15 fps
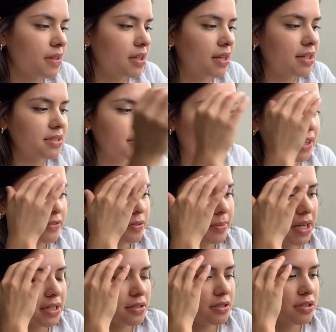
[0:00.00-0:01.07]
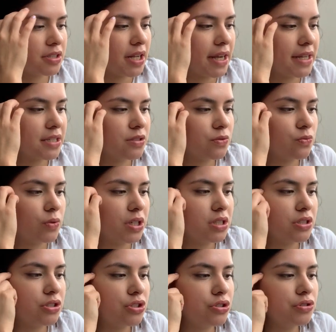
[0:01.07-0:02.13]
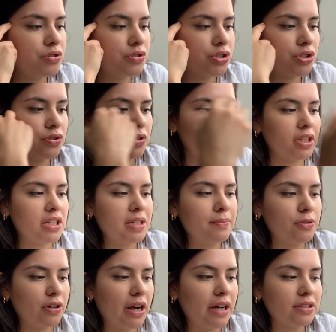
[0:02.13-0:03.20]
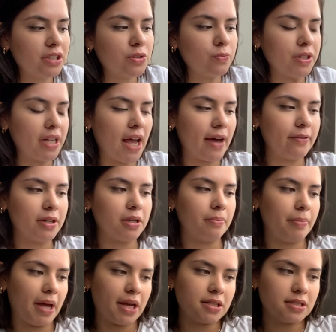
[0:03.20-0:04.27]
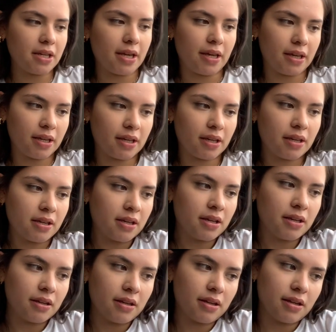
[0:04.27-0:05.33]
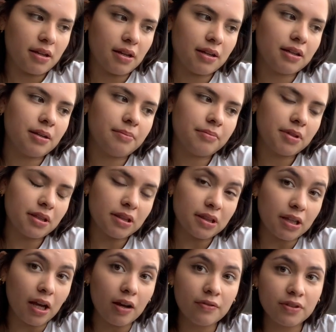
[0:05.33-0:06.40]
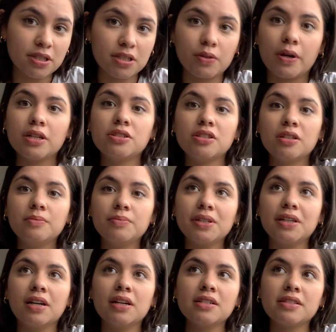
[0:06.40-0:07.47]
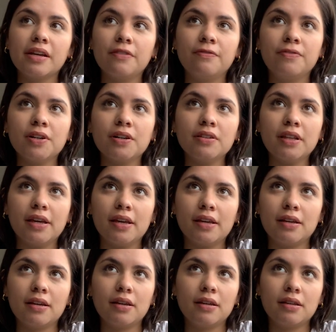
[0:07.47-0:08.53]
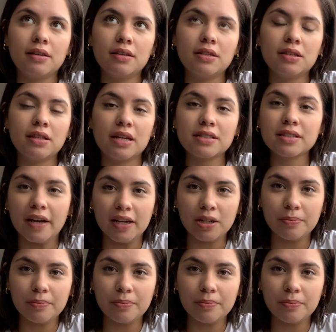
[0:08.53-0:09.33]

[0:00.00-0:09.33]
Aside from exercise, what do you do to keep grounded when having a bad day? Love this question, because I feel like that's kind